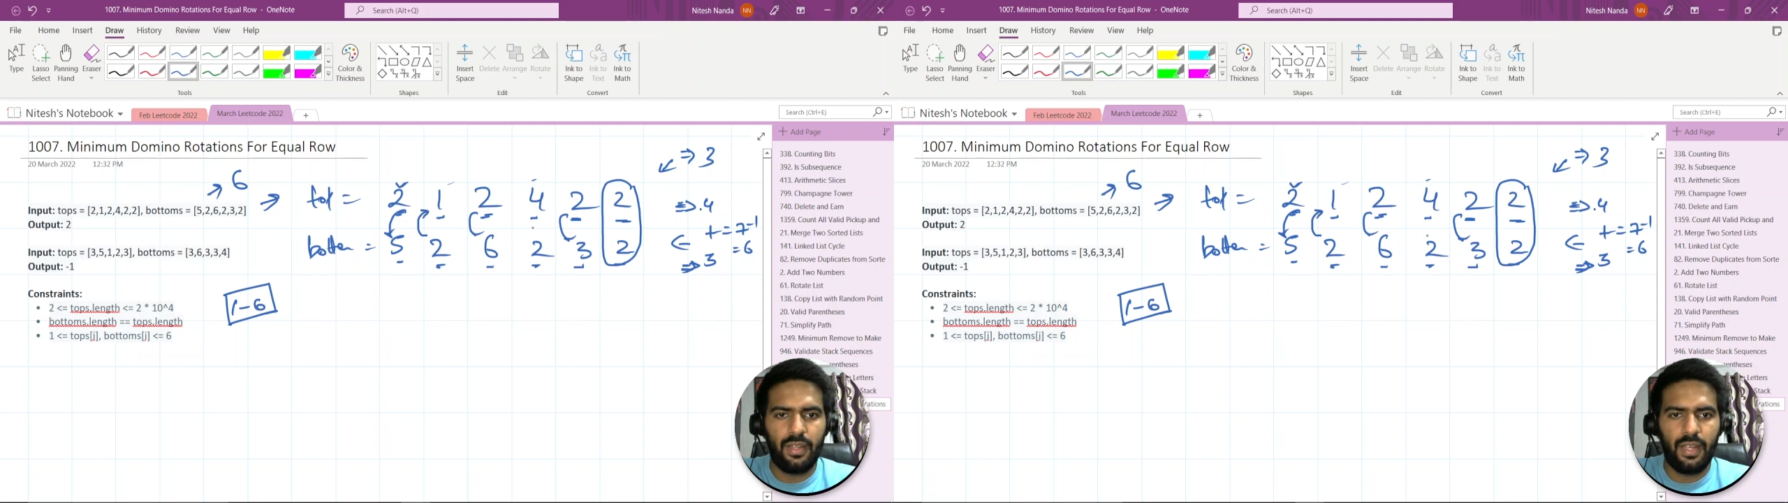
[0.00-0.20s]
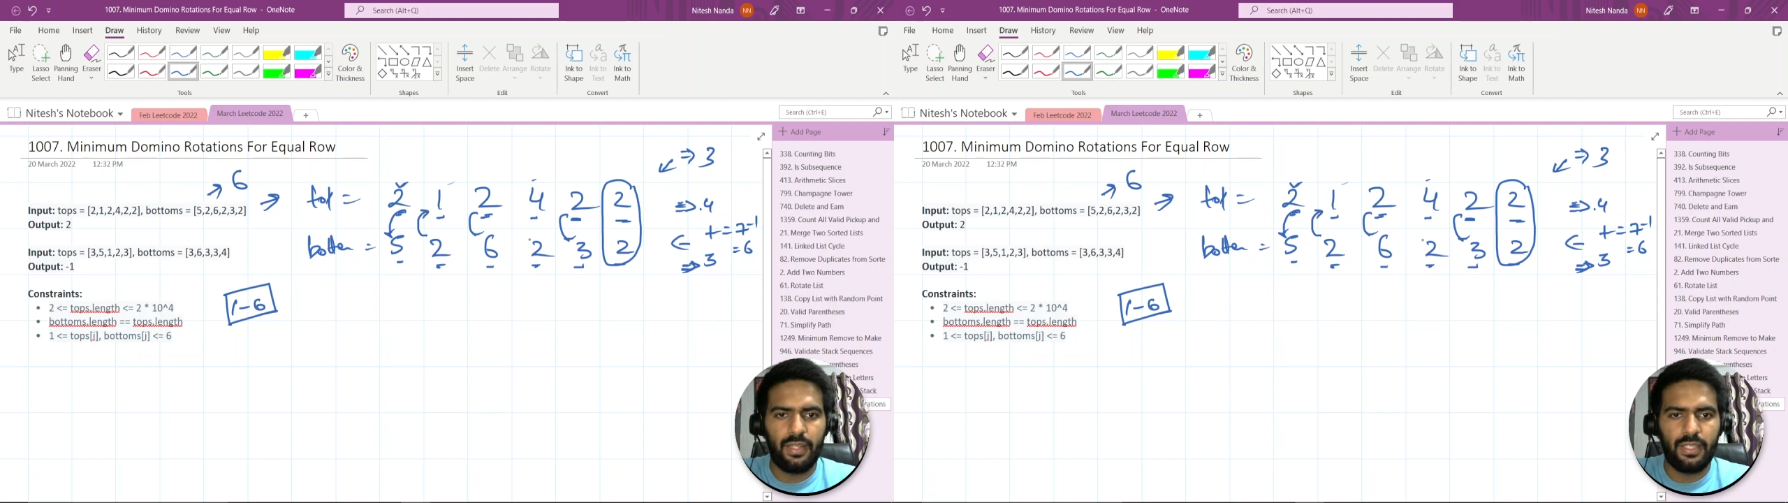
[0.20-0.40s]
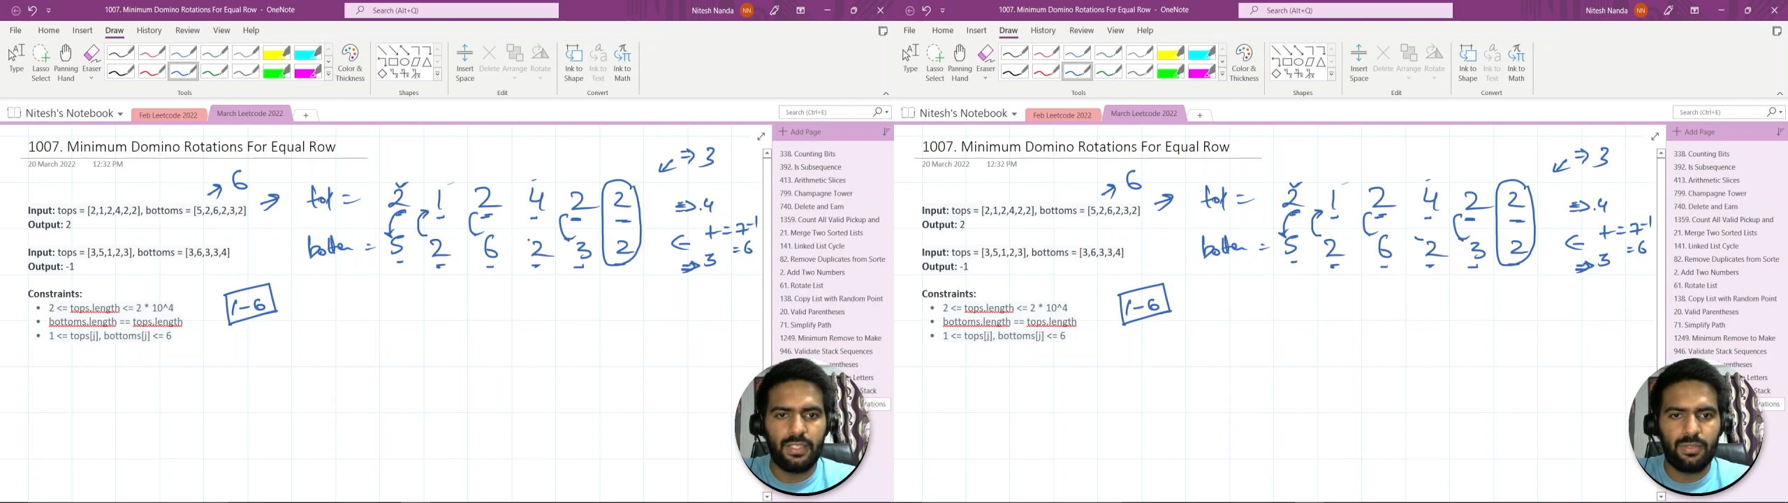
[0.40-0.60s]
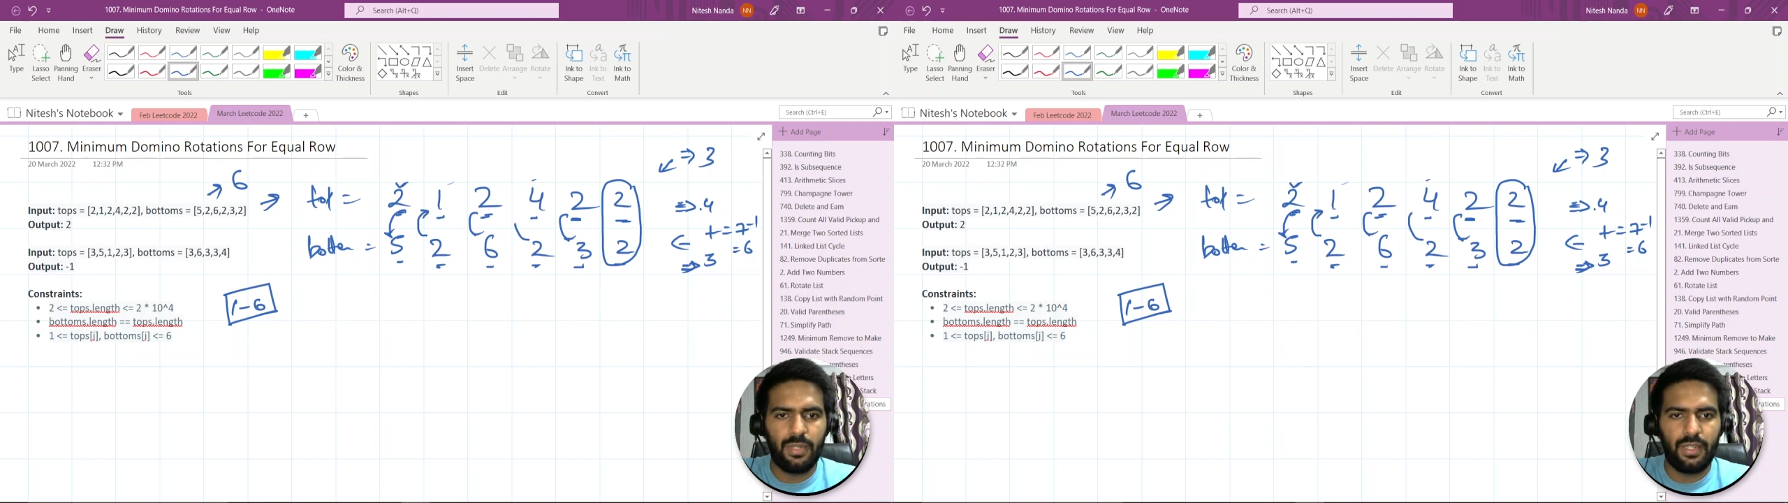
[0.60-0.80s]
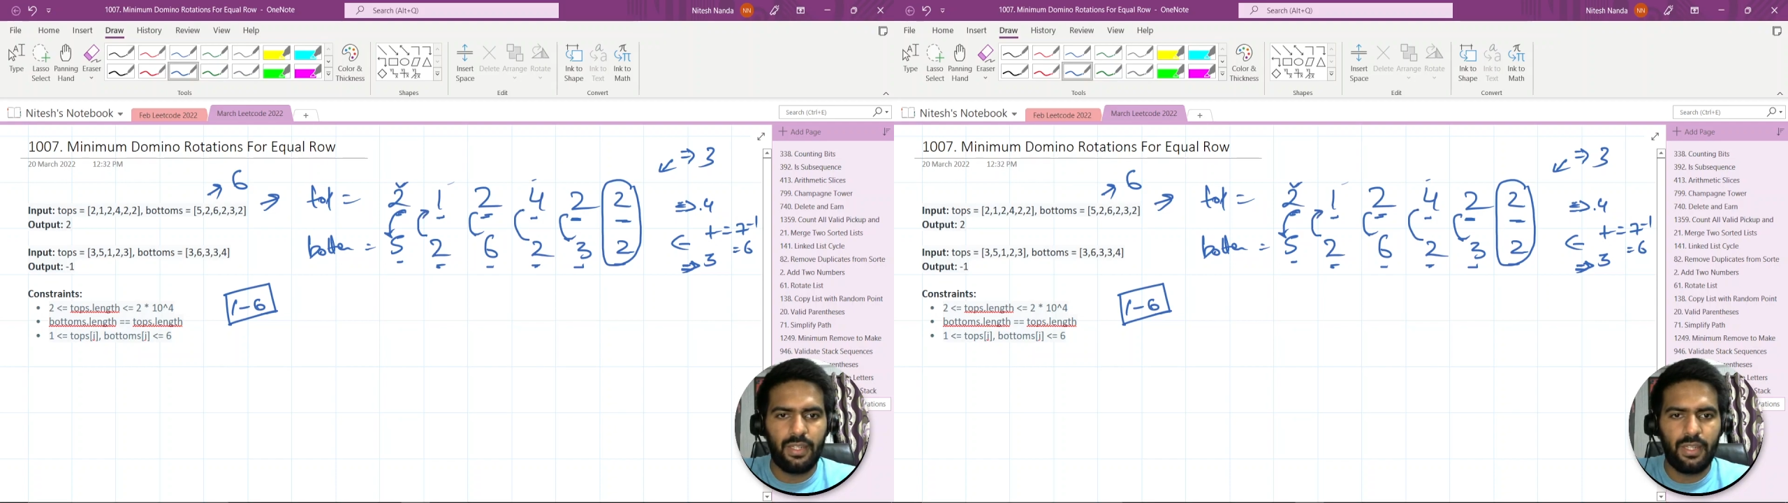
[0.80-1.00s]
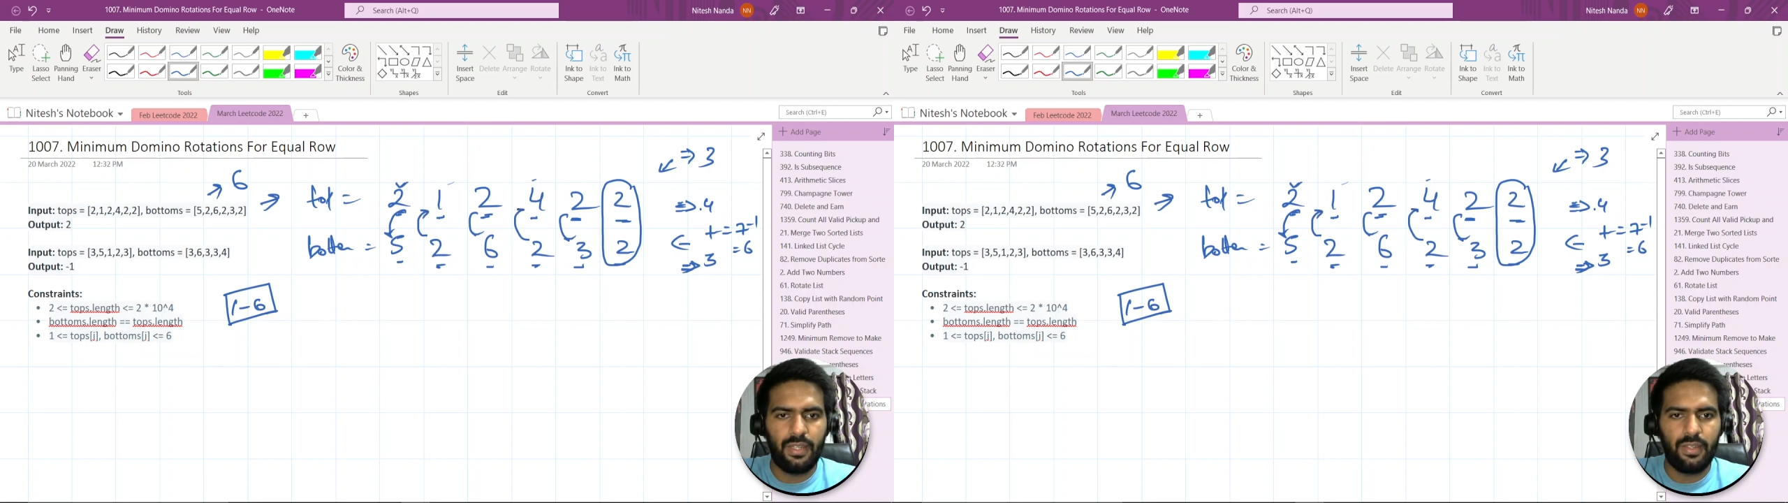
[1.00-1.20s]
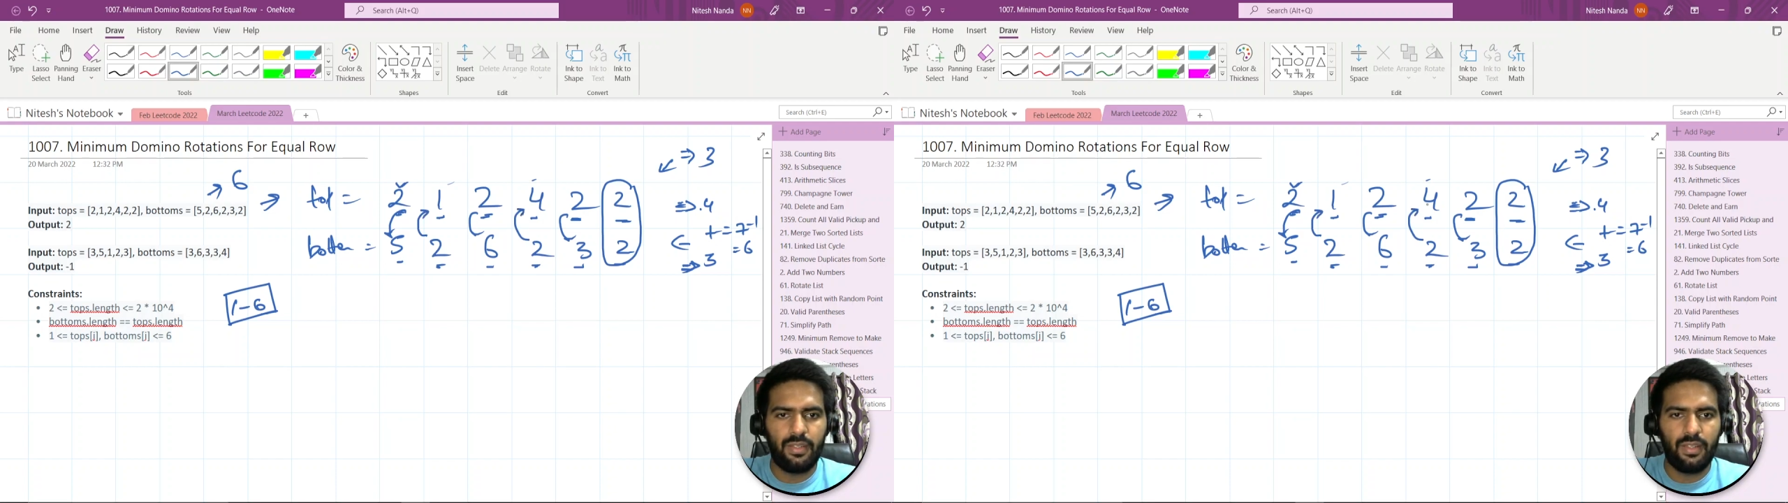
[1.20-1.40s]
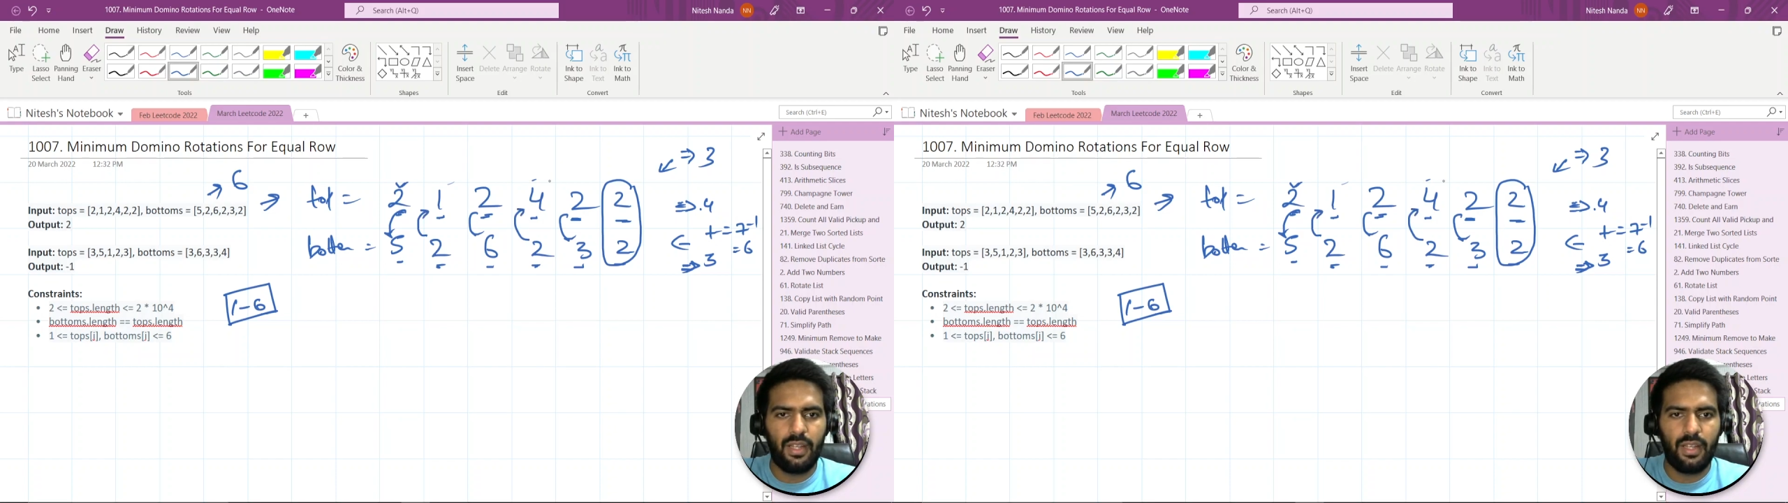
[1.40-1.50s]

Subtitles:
and this 2 at here,